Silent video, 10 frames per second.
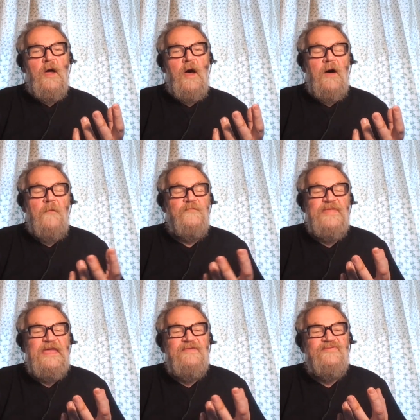um,
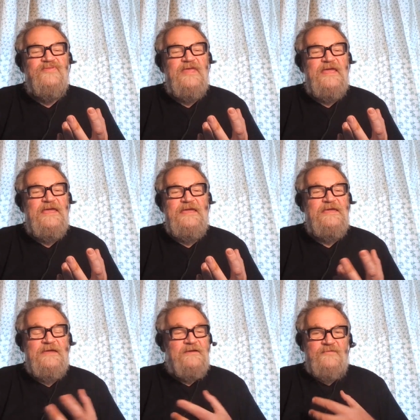is
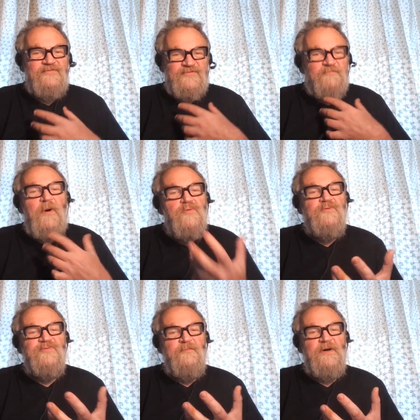the
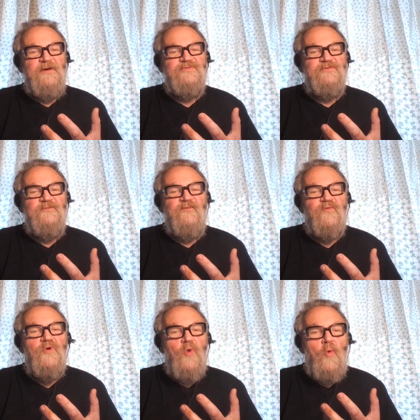spokesperson
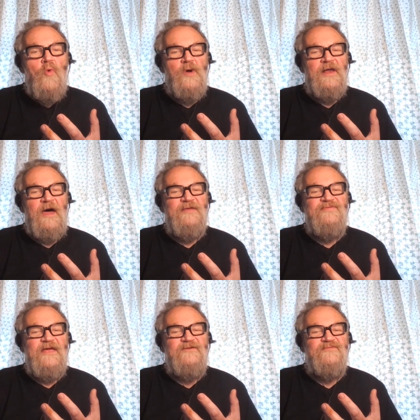for an
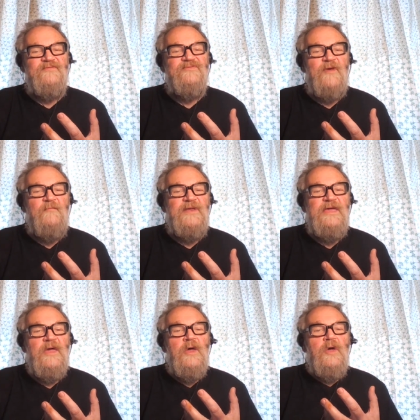organization,
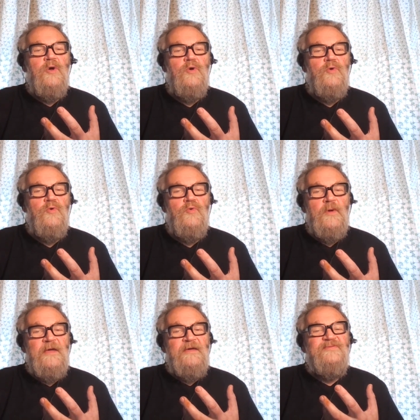somebody who
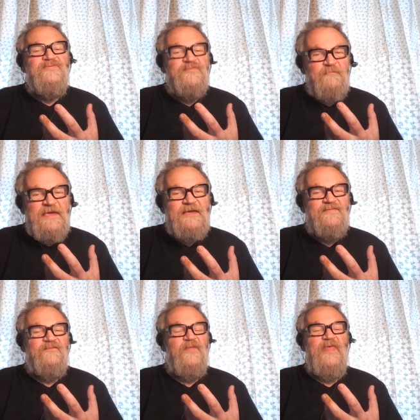
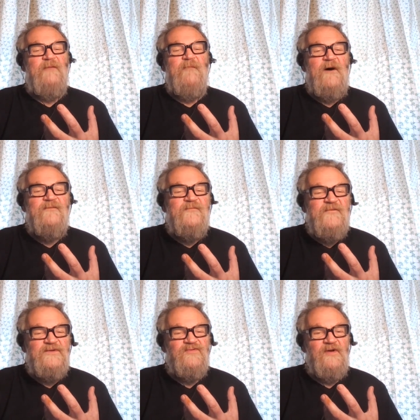speaks for them
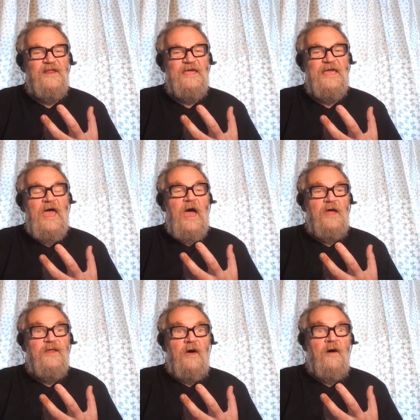officially
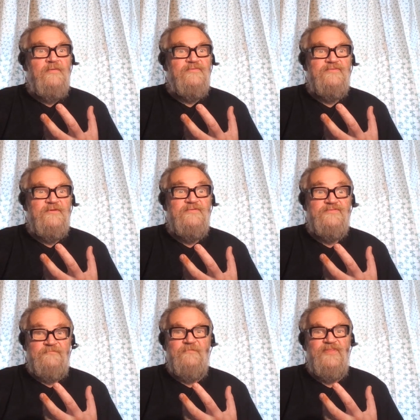and
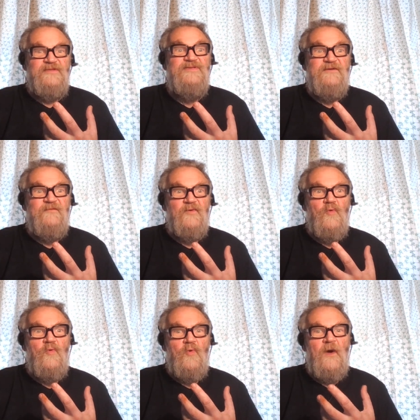answers the
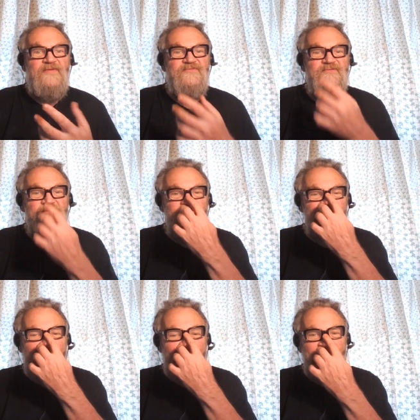difficult
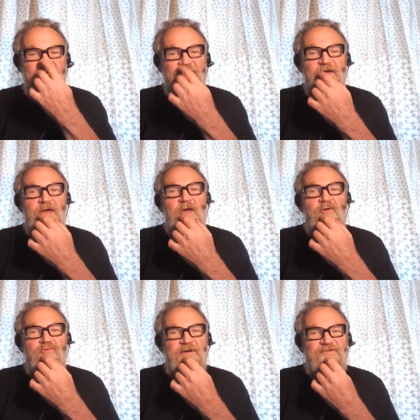questions and
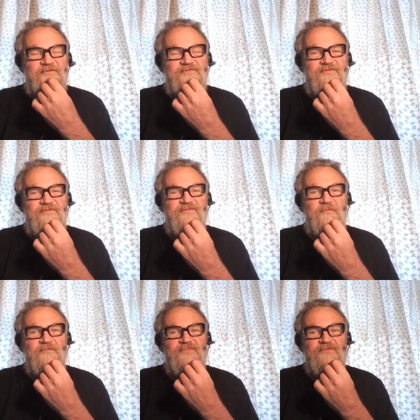
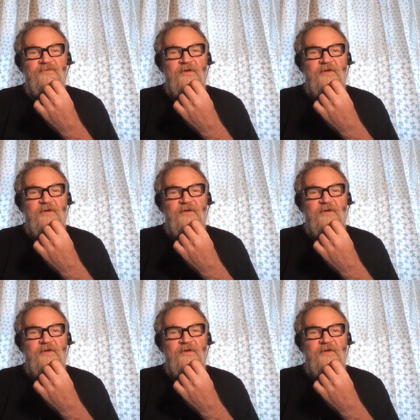criticisms.